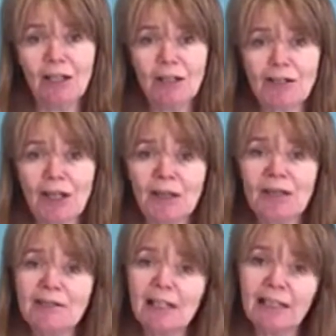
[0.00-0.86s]
So
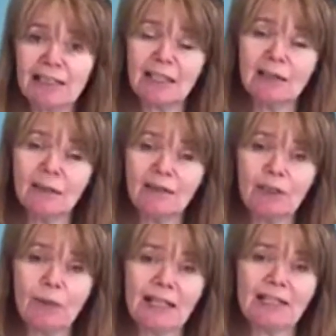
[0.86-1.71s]
it's a lovely
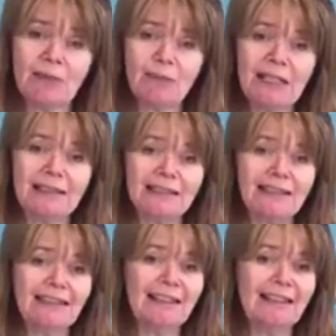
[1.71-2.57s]
way to meet
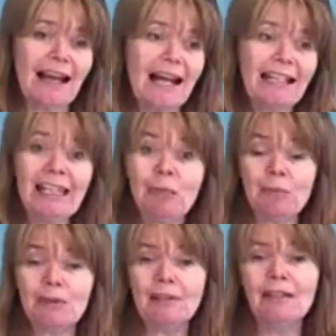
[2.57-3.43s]
and keep
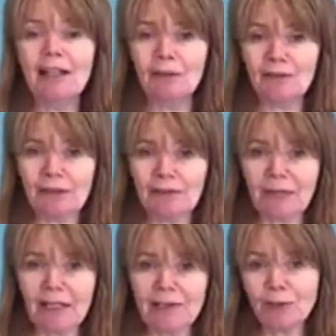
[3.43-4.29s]
lovely
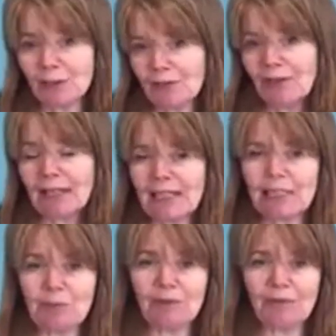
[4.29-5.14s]
friends, not just for your kids, but